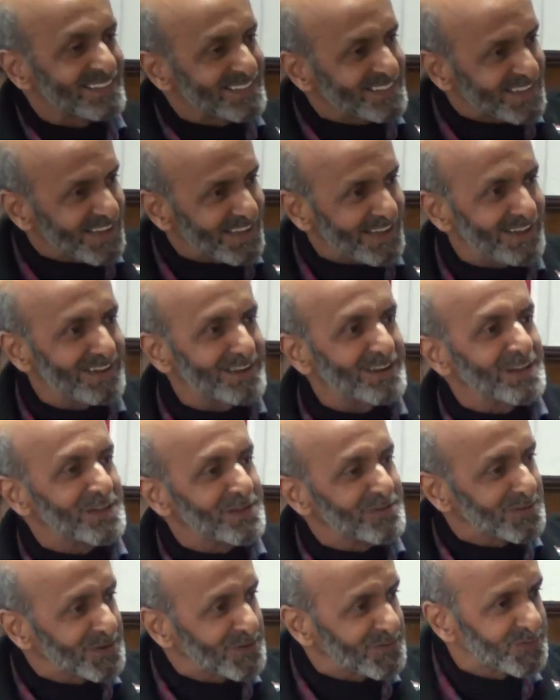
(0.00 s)
Then,
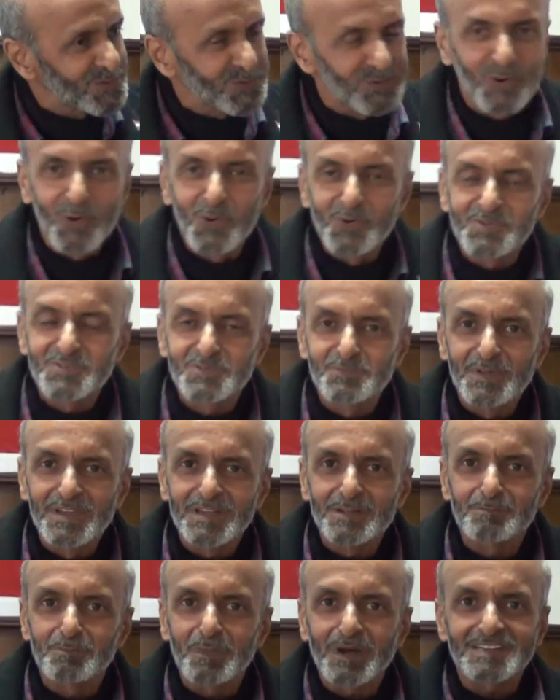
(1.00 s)
even if you don't
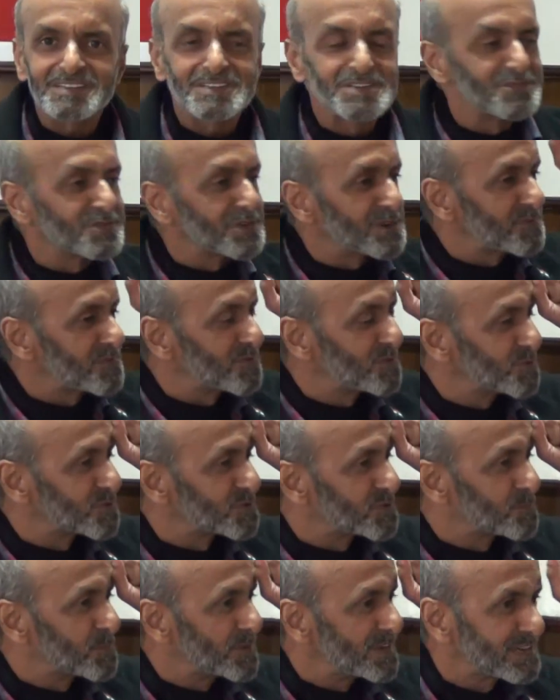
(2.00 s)
speak much, even if you
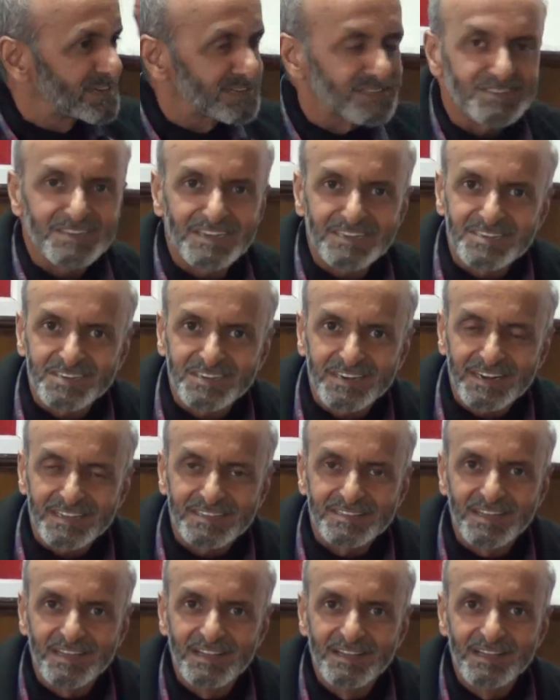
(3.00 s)
speak in
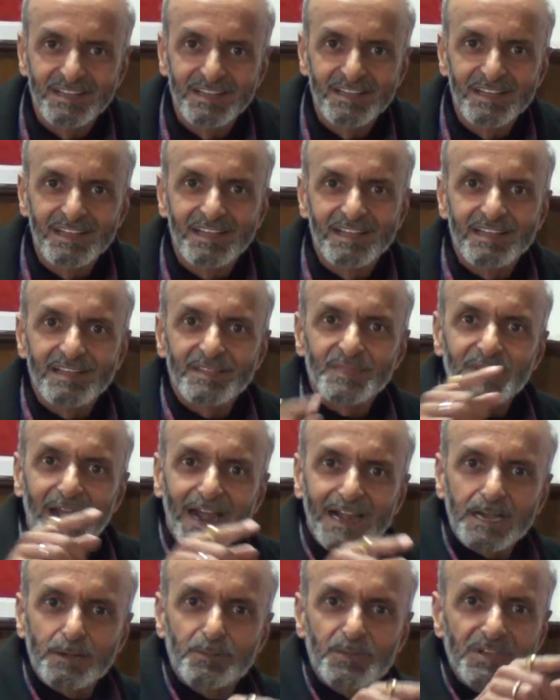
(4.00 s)
Sanskrit,
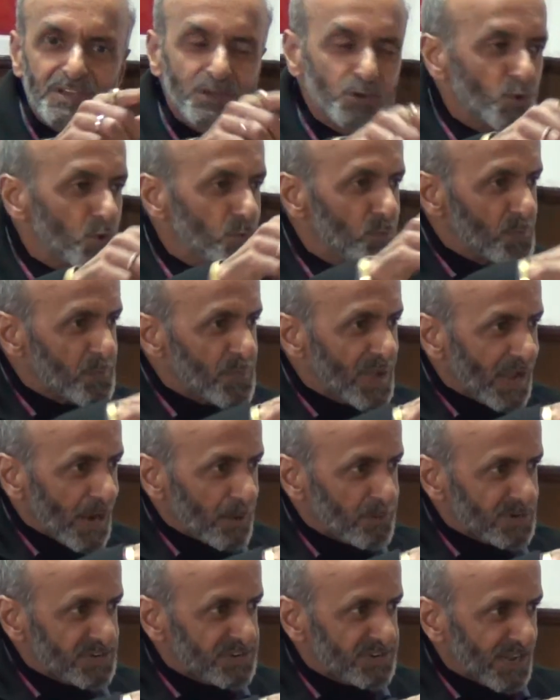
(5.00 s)
that will be, you'll
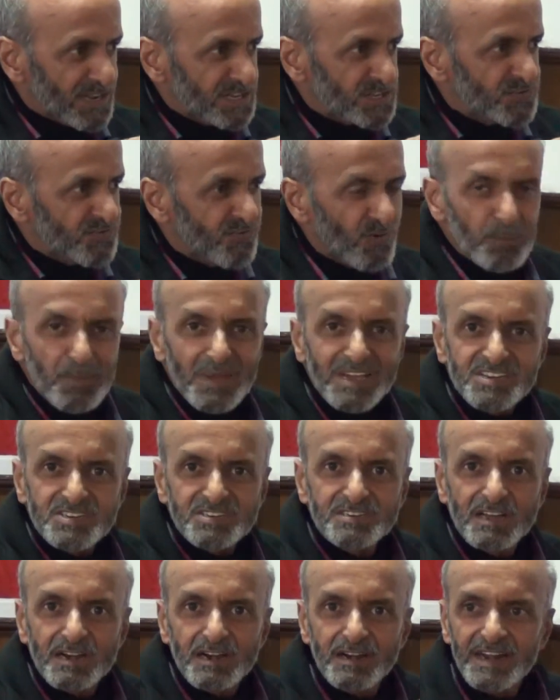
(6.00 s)
become a
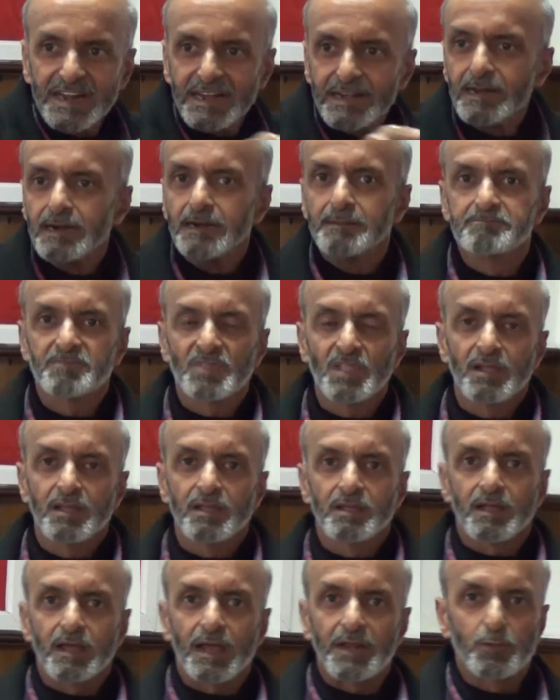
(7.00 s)
transformational leader.
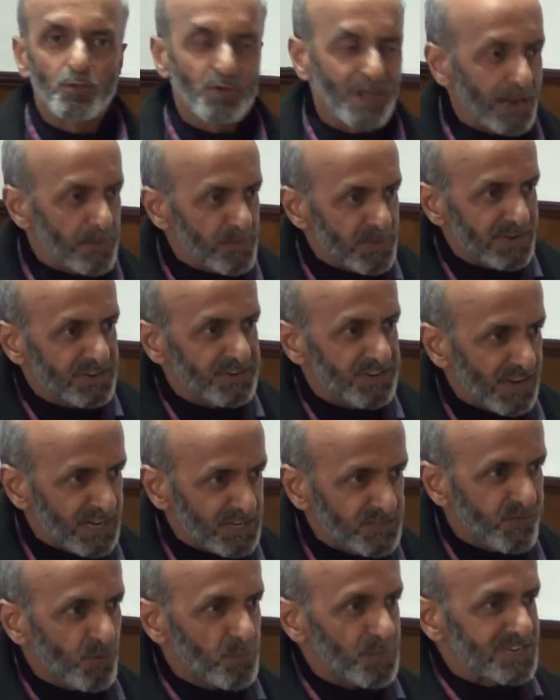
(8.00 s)
And you can be a
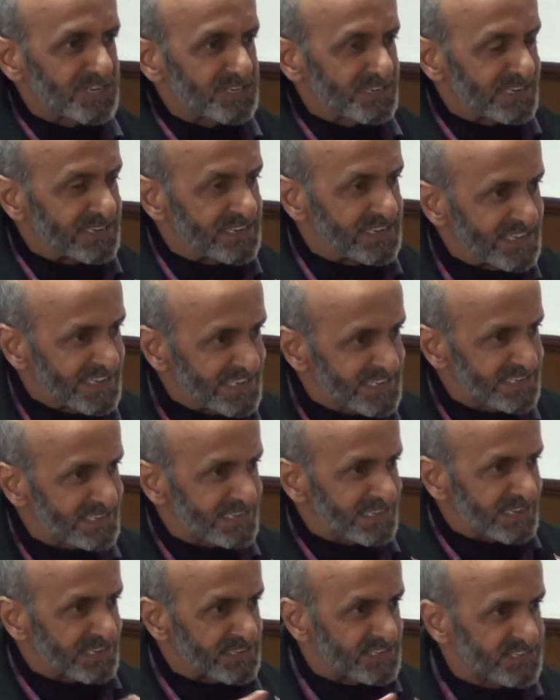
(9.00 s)
transformational teacher,
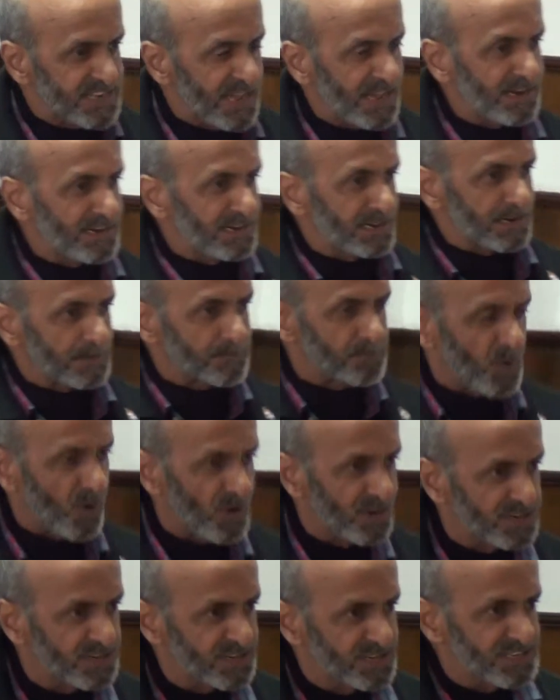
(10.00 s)
a general, a
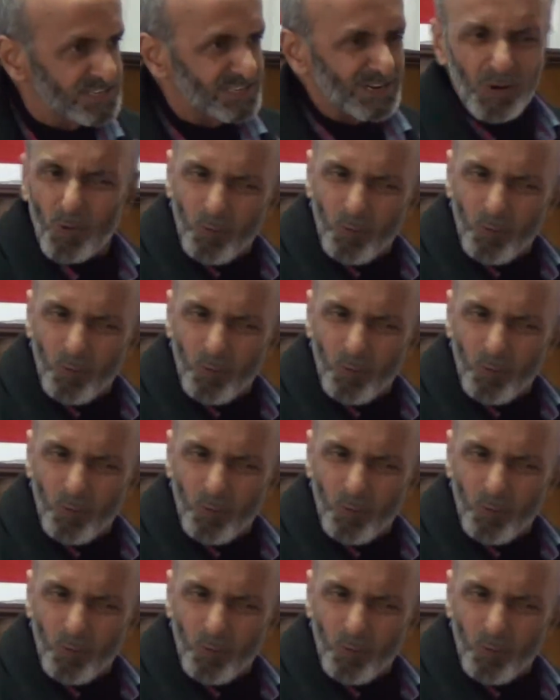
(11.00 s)
politician,